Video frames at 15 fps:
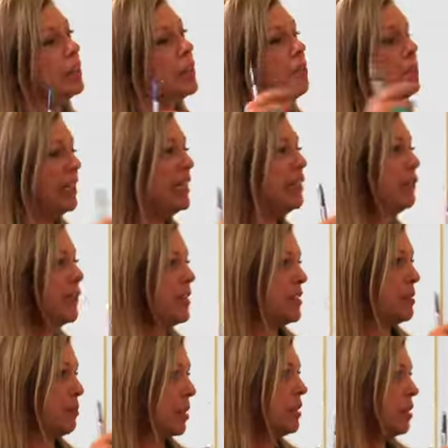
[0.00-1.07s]
complete
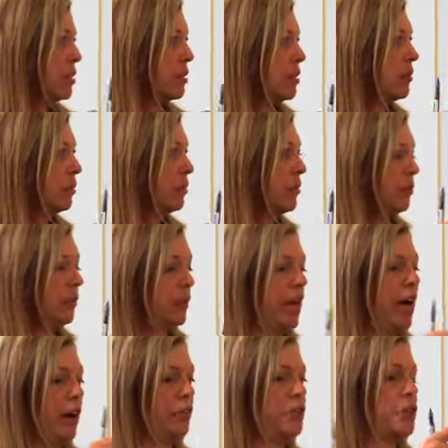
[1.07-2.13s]
investment
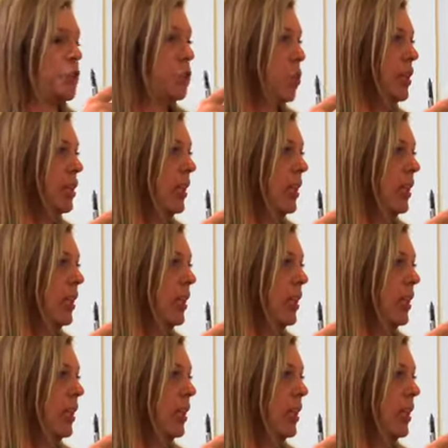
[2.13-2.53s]
have just one